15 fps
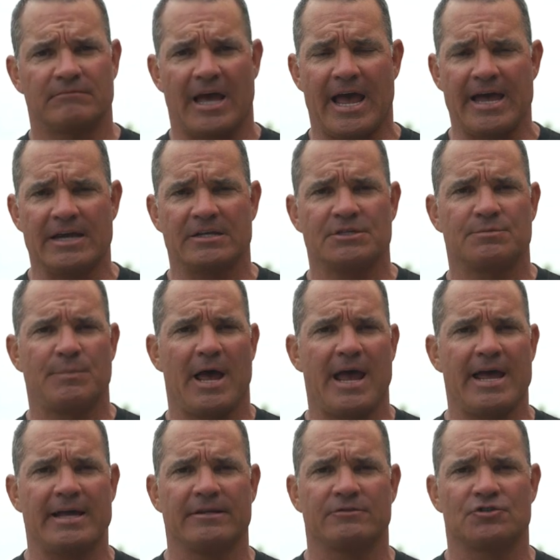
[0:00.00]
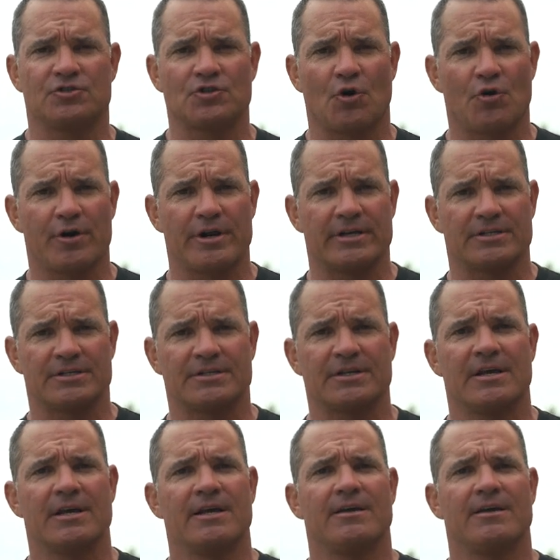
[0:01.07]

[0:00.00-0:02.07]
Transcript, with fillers: aches, pain, soreness,